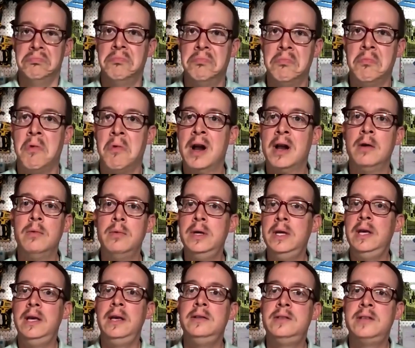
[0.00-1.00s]
don't
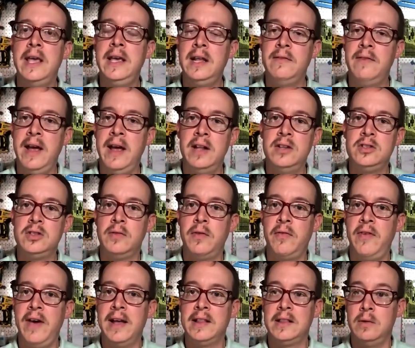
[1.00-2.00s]
we take advantage of the
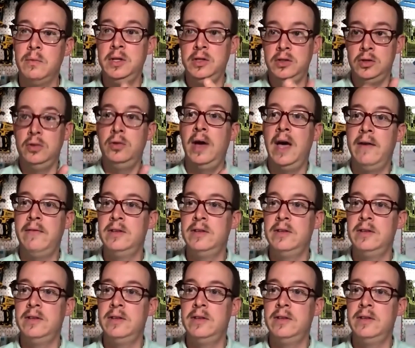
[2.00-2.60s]
fact that we do have,